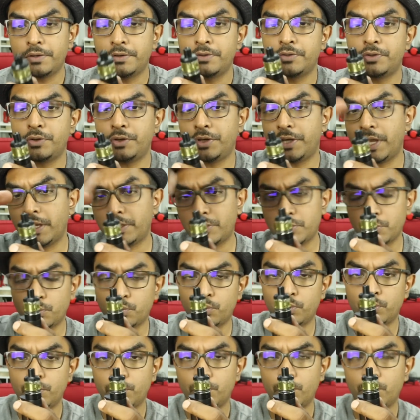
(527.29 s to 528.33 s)
So you get to
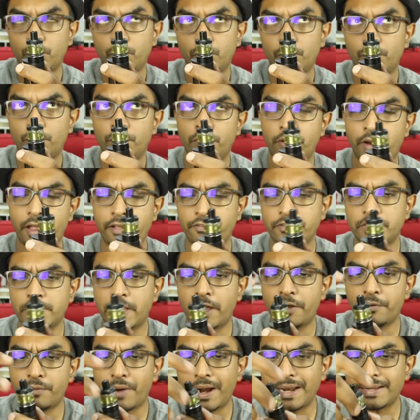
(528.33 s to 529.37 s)
left
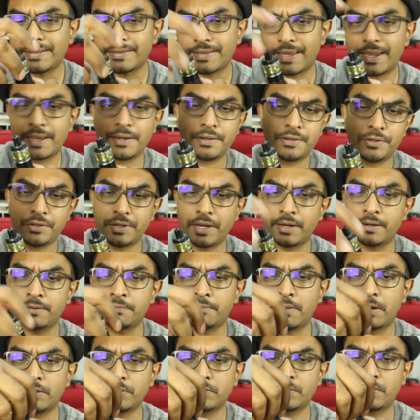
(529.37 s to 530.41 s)
side, right side, you get the
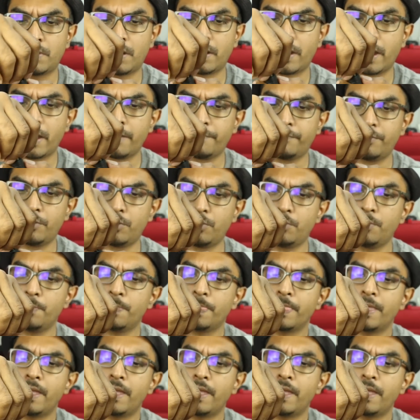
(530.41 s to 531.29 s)
mouth too long airflow,